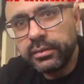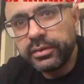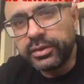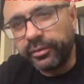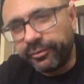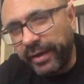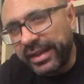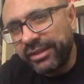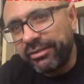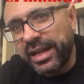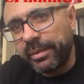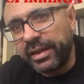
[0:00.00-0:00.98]
So
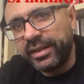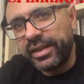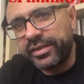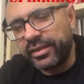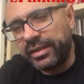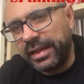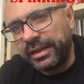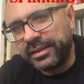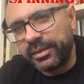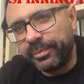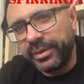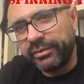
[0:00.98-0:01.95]
final recommendation then,
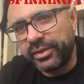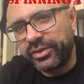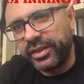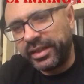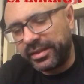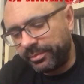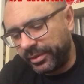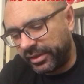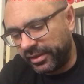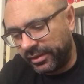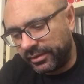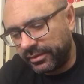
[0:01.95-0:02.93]
it's a bit of a cheat
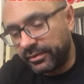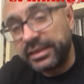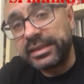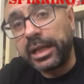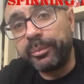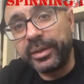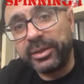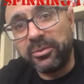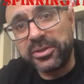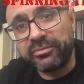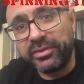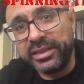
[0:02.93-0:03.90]
because this LP
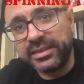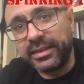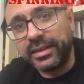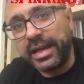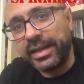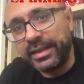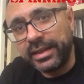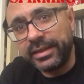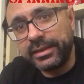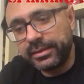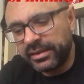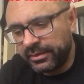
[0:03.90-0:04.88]
wasn't released in the
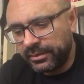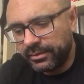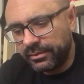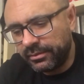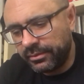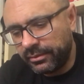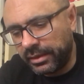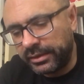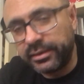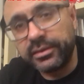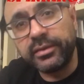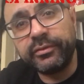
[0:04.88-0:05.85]
1980s.
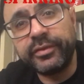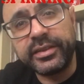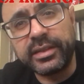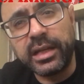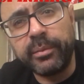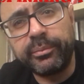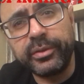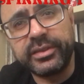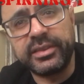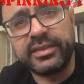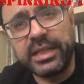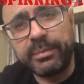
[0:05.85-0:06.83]
It doesn't feature
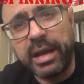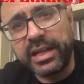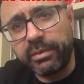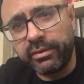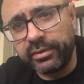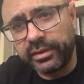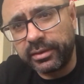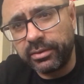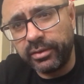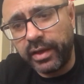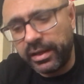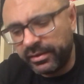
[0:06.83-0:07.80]
Prince's name anywhere on the
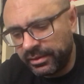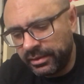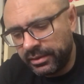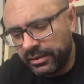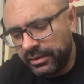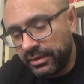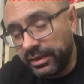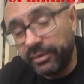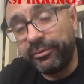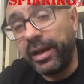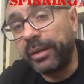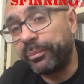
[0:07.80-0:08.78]
cover.
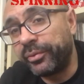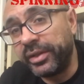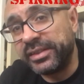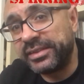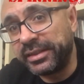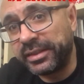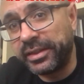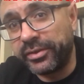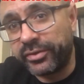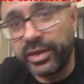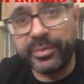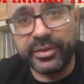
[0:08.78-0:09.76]
In fact, Prince didn't
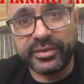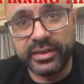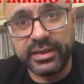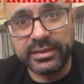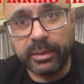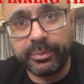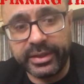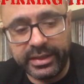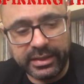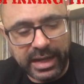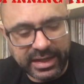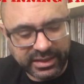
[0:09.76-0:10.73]
contribute to this
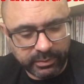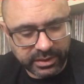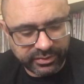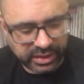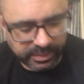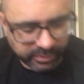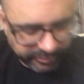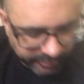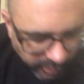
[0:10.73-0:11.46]
LP in any way, shape or